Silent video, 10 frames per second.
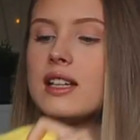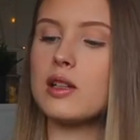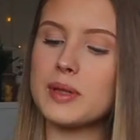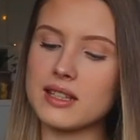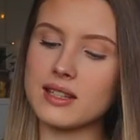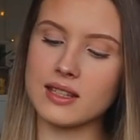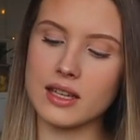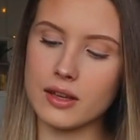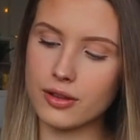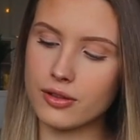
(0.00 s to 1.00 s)
a little bit
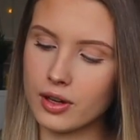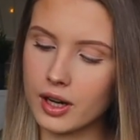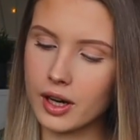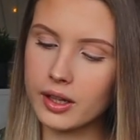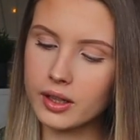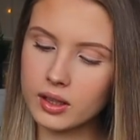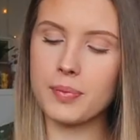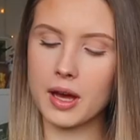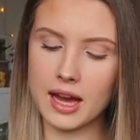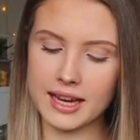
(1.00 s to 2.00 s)
see-through,
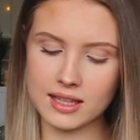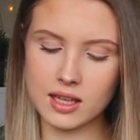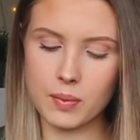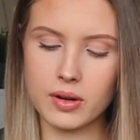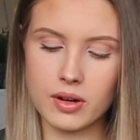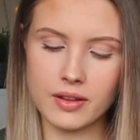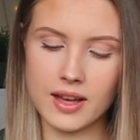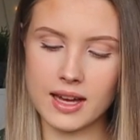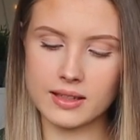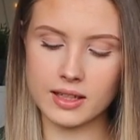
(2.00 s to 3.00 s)
but I guess I won't know
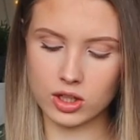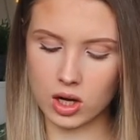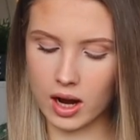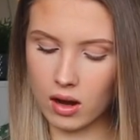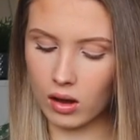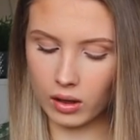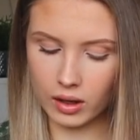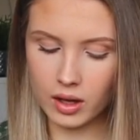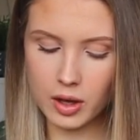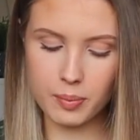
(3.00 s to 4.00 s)
that until I try it on.
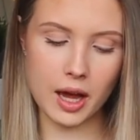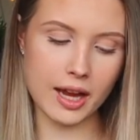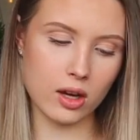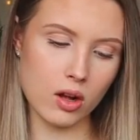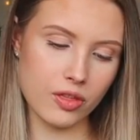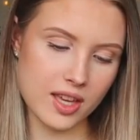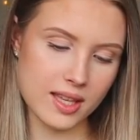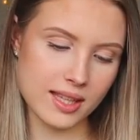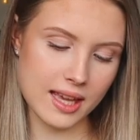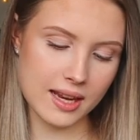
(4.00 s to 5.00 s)
But I got
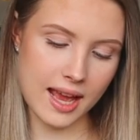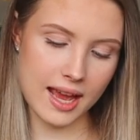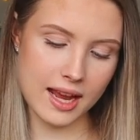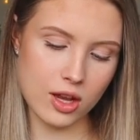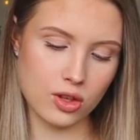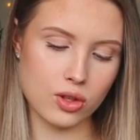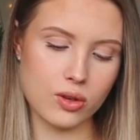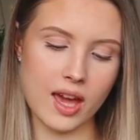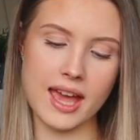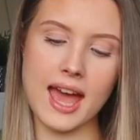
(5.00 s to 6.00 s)
these in a
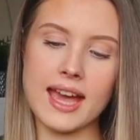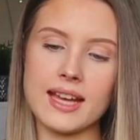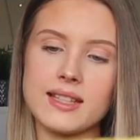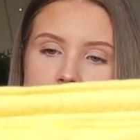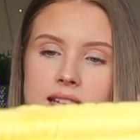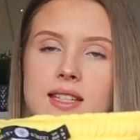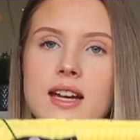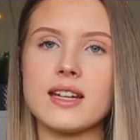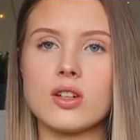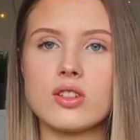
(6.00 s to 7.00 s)
UK 8. I
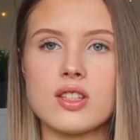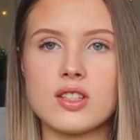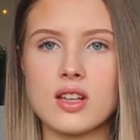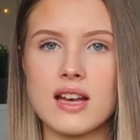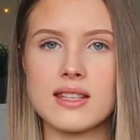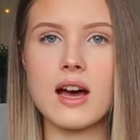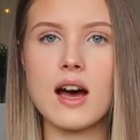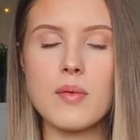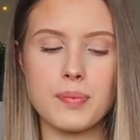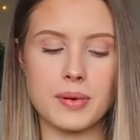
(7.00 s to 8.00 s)
decided not to size up